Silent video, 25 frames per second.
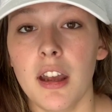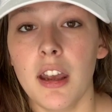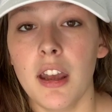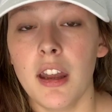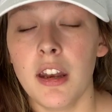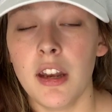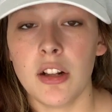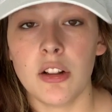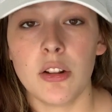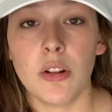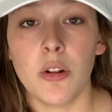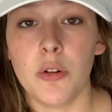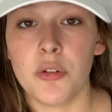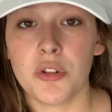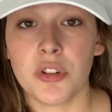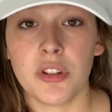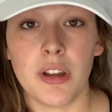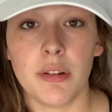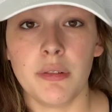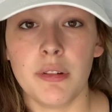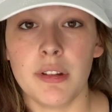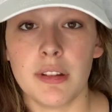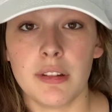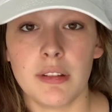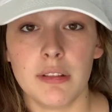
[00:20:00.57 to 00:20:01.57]
an enclosure
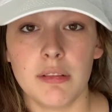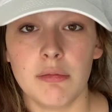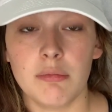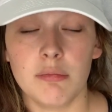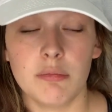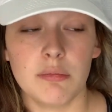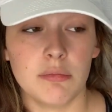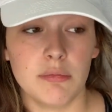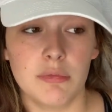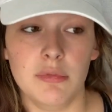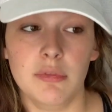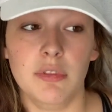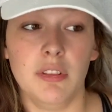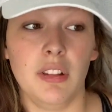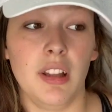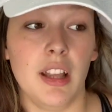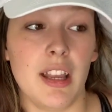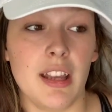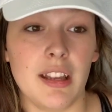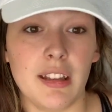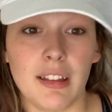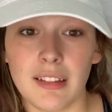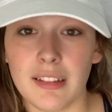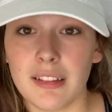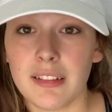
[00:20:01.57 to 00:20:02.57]
that was
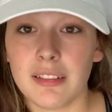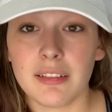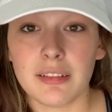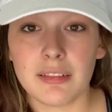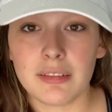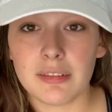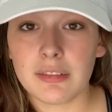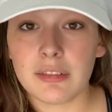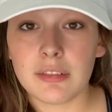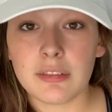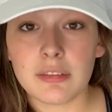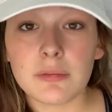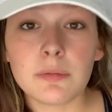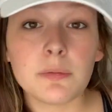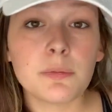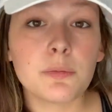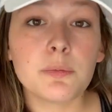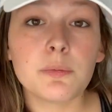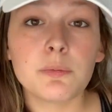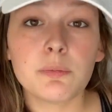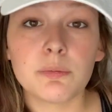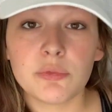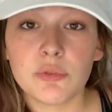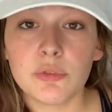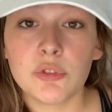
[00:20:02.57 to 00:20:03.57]
like
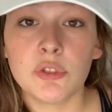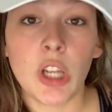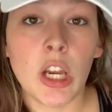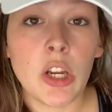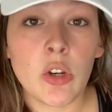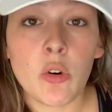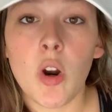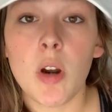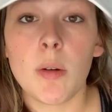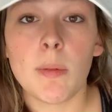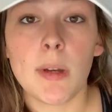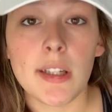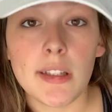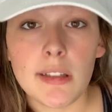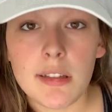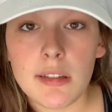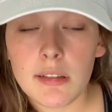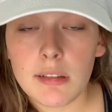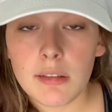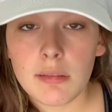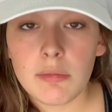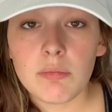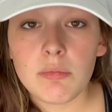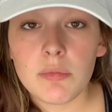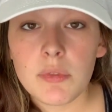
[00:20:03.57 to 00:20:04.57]

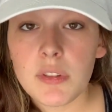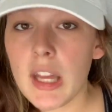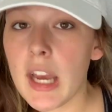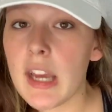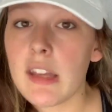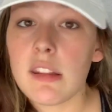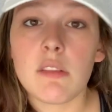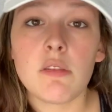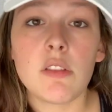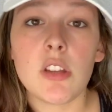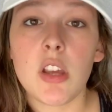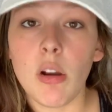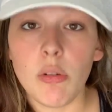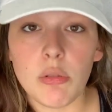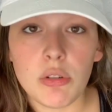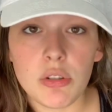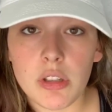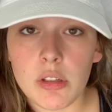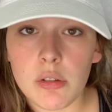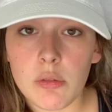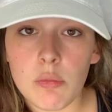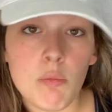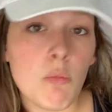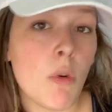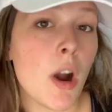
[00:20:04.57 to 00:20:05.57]
ginormous, size of the
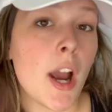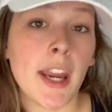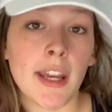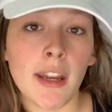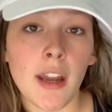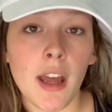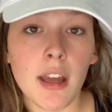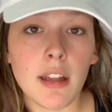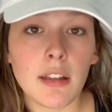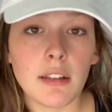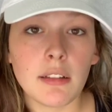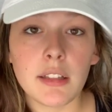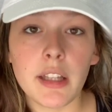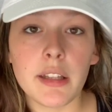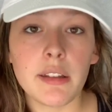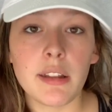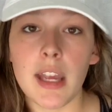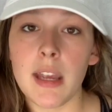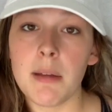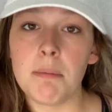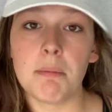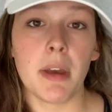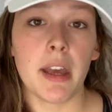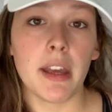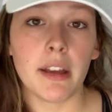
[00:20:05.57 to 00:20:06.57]
ocean. Why not? Let's
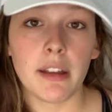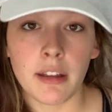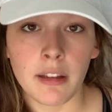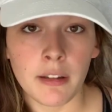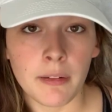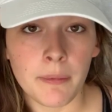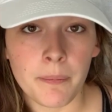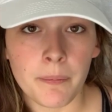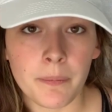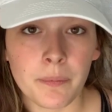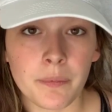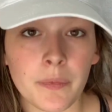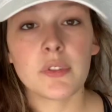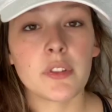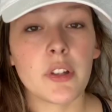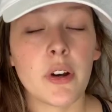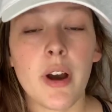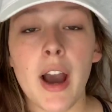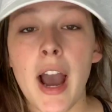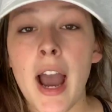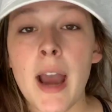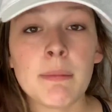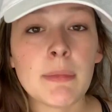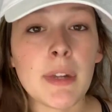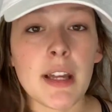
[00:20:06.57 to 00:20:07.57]
aim big. So
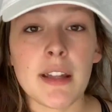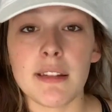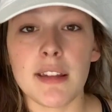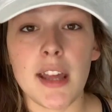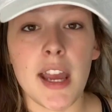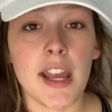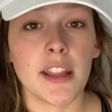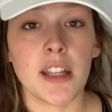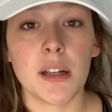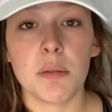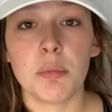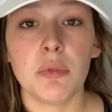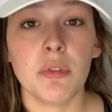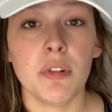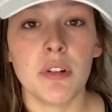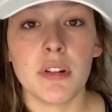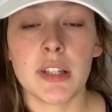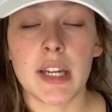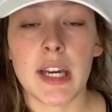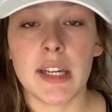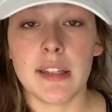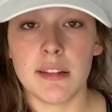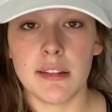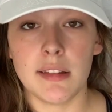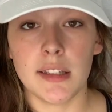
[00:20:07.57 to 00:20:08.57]
I'm not saying their pool
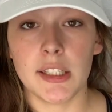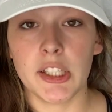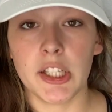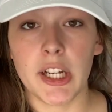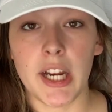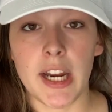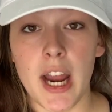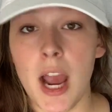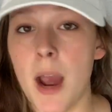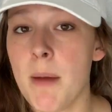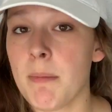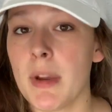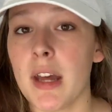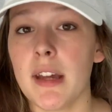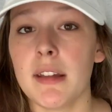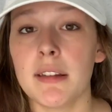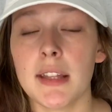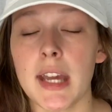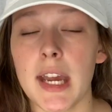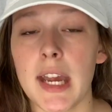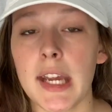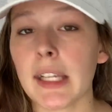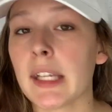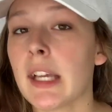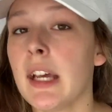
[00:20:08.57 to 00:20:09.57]
sizes are great. I'm not
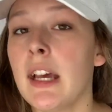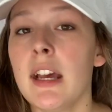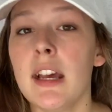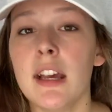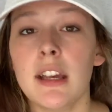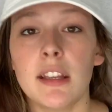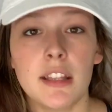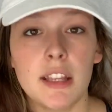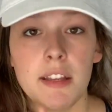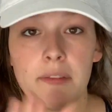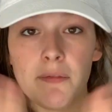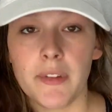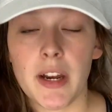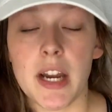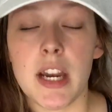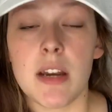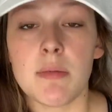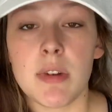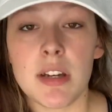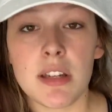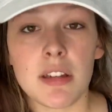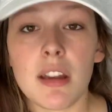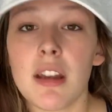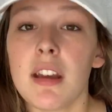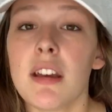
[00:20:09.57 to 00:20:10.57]
saying the
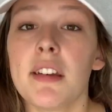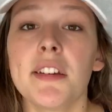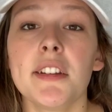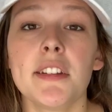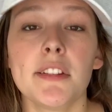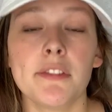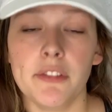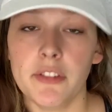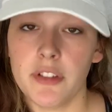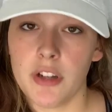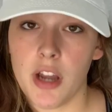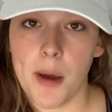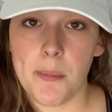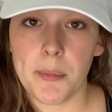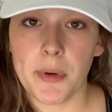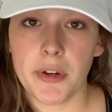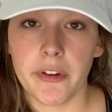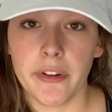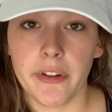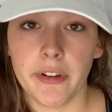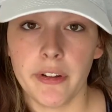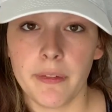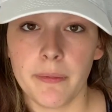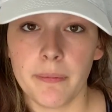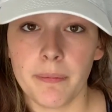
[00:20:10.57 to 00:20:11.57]
environment is
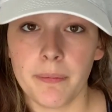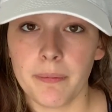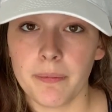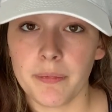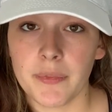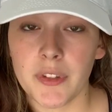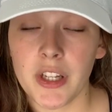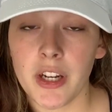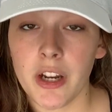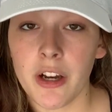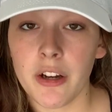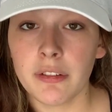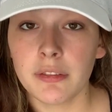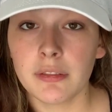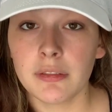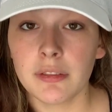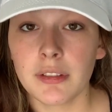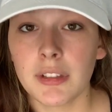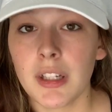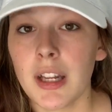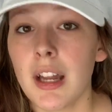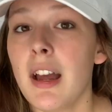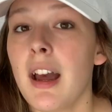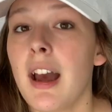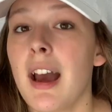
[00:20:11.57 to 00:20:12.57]
phenomenal. You know,
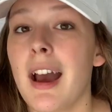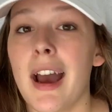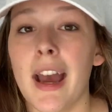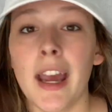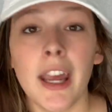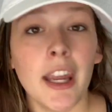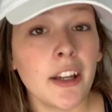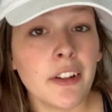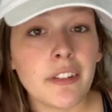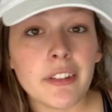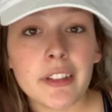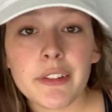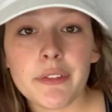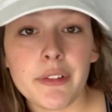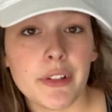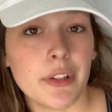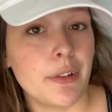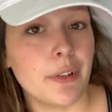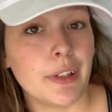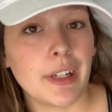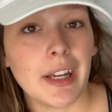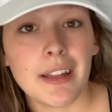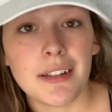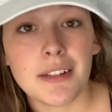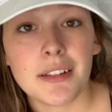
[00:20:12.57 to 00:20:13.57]
I agree with
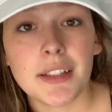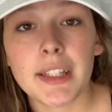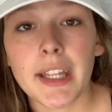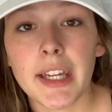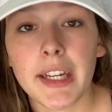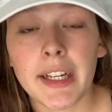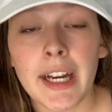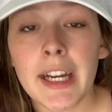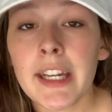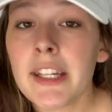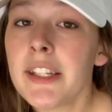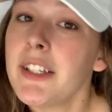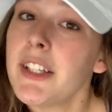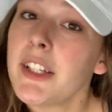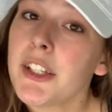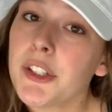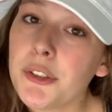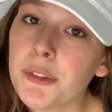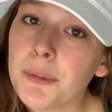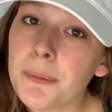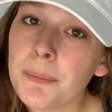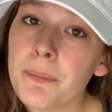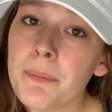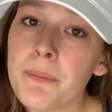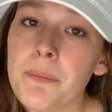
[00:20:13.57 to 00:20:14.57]
you guys there. I
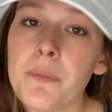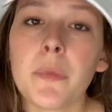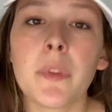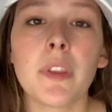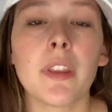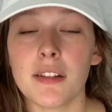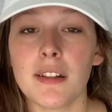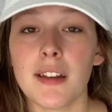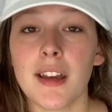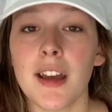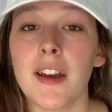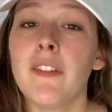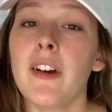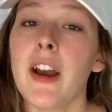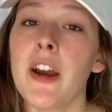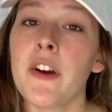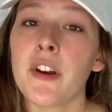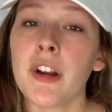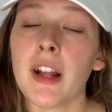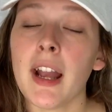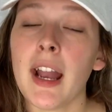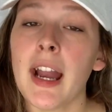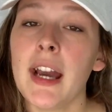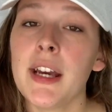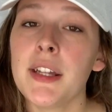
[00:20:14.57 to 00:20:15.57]
do. If I were
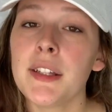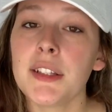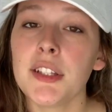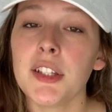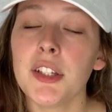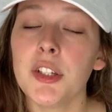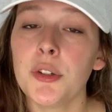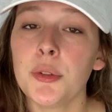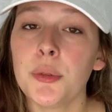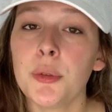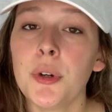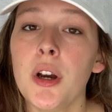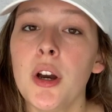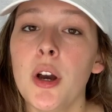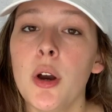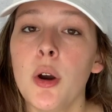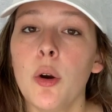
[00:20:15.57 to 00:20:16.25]
to ask you